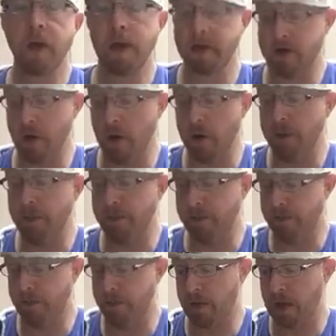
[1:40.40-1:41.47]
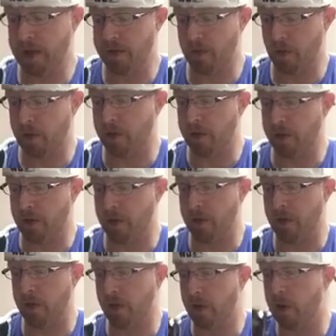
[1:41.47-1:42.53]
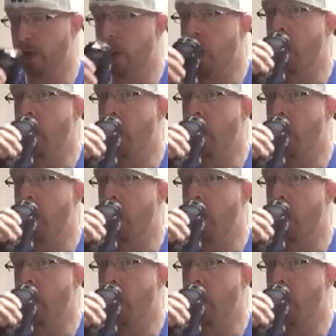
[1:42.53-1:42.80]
It's good. It's really, really good.